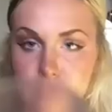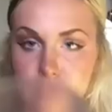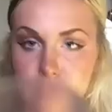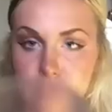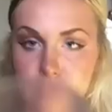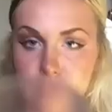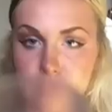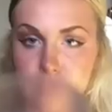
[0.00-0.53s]

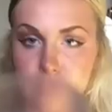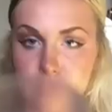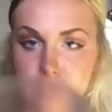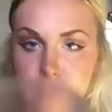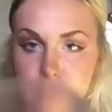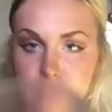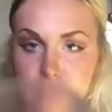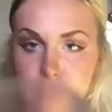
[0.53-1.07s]

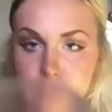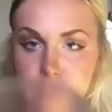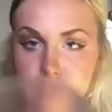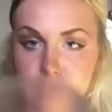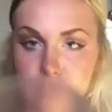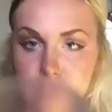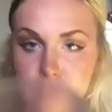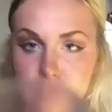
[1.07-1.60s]

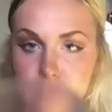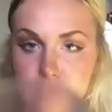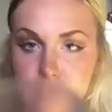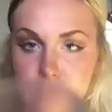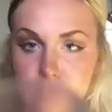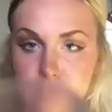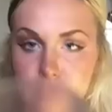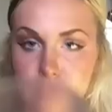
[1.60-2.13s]

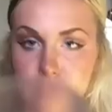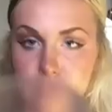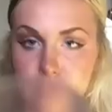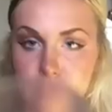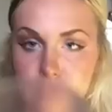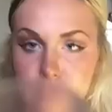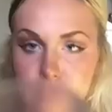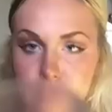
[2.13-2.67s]

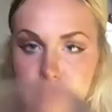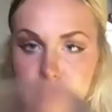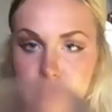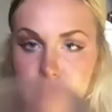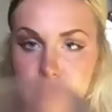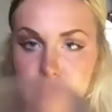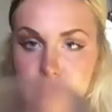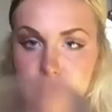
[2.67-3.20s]

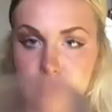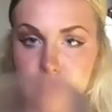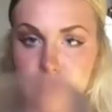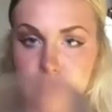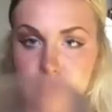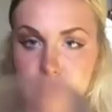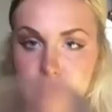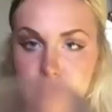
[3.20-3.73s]

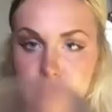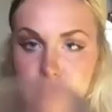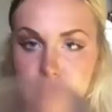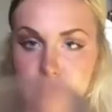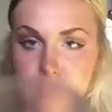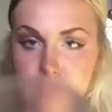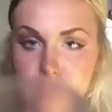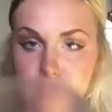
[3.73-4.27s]

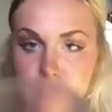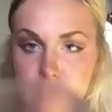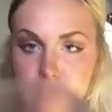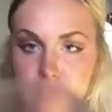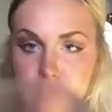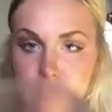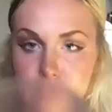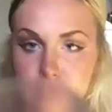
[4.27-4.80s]

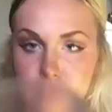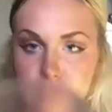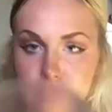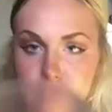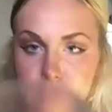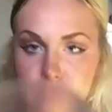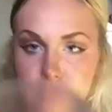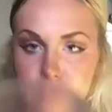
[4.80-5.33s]

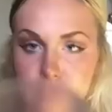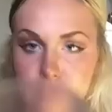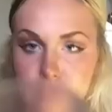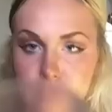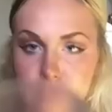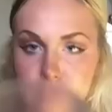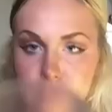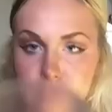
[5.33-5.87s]

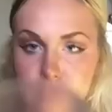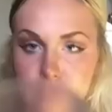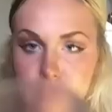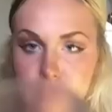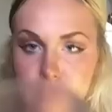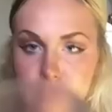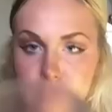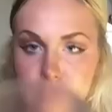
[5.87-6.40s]

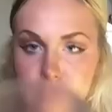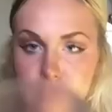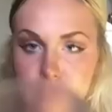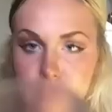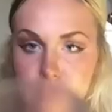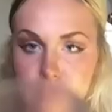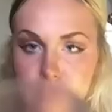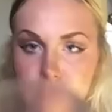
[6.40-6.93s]

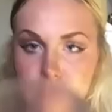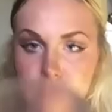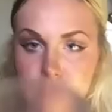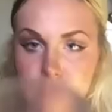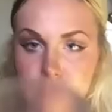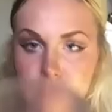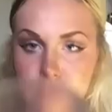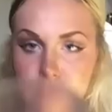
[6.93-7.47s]

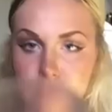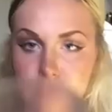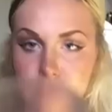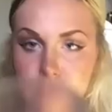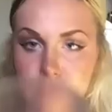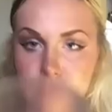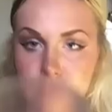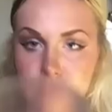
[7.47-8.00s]
The person shown says nothing.